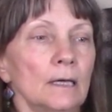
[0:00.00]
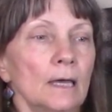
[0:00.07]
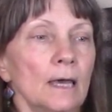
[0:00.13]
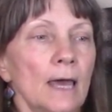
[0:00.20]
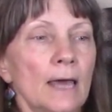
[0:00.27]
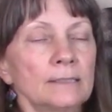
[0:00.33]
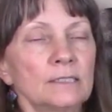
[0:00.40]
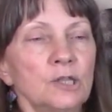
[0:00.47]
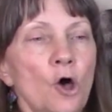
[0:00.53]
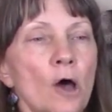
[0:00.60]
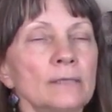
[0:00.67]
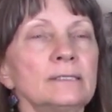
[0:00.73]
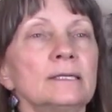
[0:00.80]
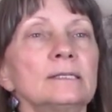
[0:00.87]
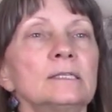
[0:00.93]
has
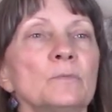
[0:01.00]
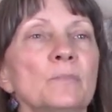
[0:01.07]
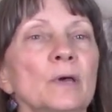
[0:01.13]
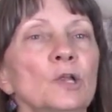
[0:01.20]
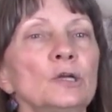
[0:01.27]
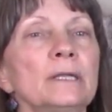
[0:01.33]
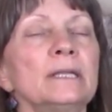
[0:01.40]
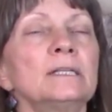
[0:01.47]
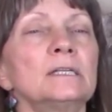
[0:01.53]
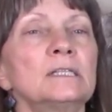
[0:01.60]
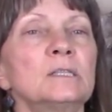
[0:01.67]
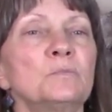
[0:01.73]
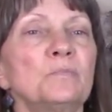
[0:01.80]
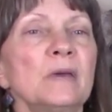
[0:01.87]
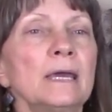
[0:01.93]
lost his ability to
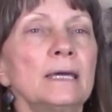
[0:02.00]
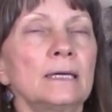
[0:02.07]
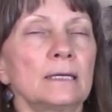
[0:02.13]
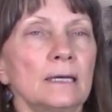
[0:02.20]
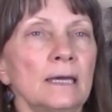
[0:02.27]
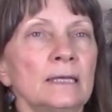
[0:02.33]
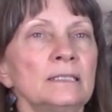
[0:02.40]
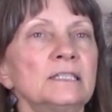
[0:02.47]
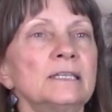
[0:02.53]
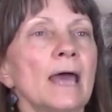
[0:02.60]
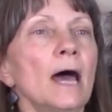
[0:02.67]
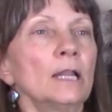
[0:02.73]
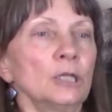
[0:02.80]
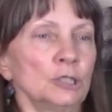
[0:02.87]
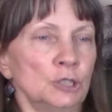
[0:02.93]
speak
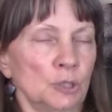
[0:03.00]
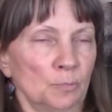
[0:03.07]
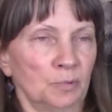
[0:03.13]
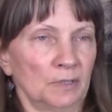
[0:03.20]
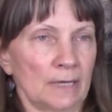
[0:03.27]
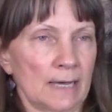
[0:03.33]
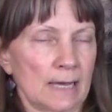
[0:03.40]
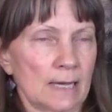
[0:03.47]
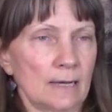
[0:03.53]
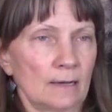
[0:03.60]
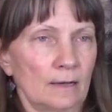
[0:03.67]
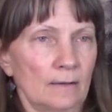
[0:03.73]
intelligibly,